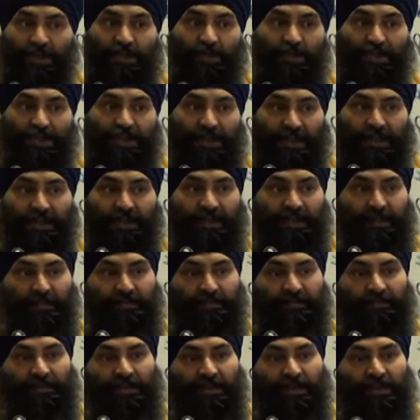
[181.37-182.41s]
is your
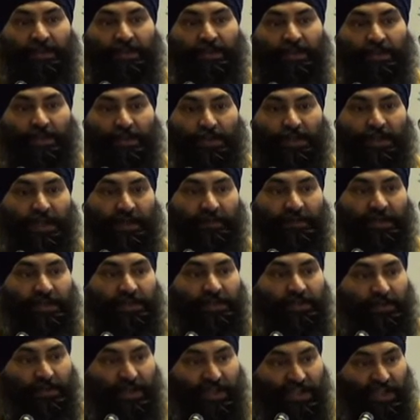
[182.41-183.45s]
time to come
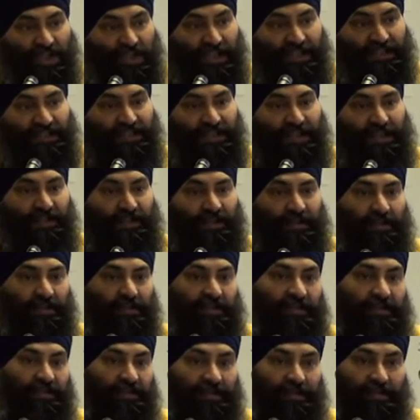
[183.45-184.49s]
into the satsangat.
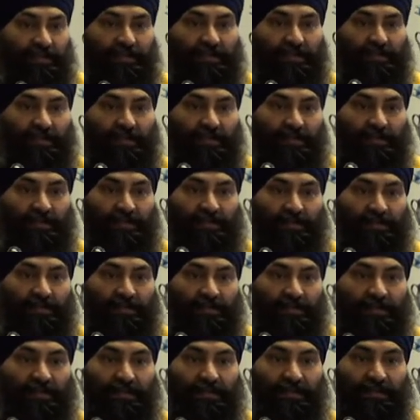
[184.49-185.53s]

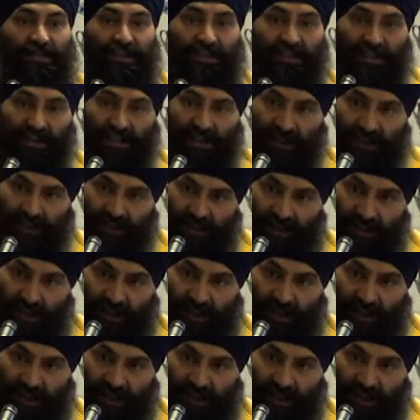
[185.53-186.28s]
Ihan